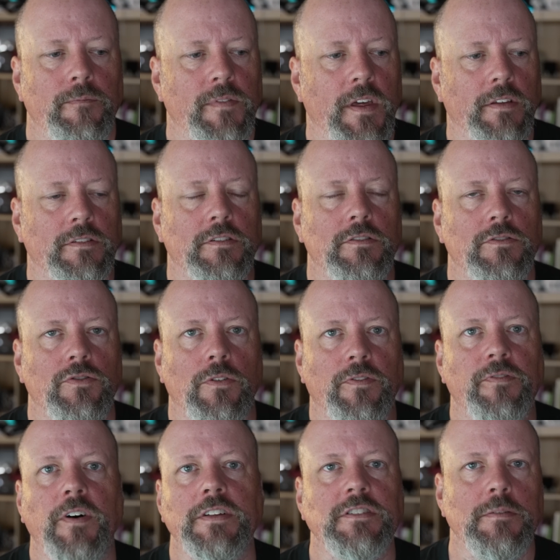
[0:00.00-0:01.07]
this sort of
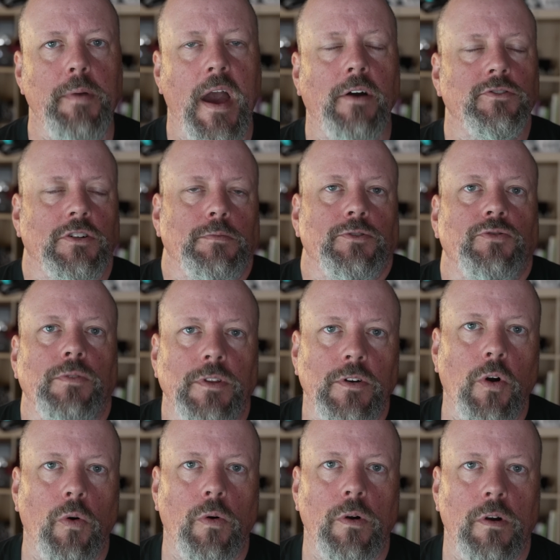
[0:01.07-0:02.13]
fuzzy boundary between the
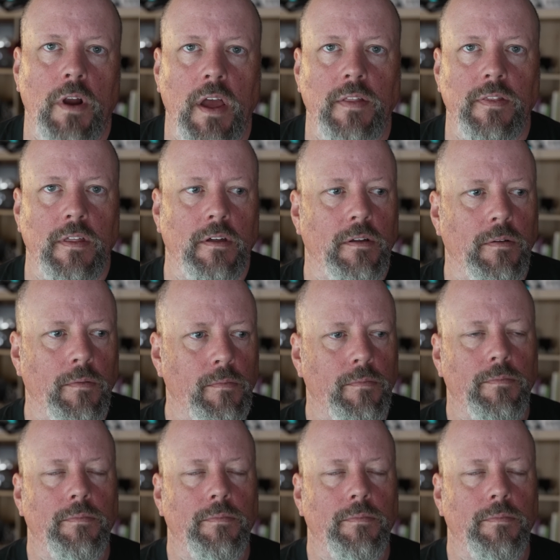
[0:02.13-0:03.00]
core and the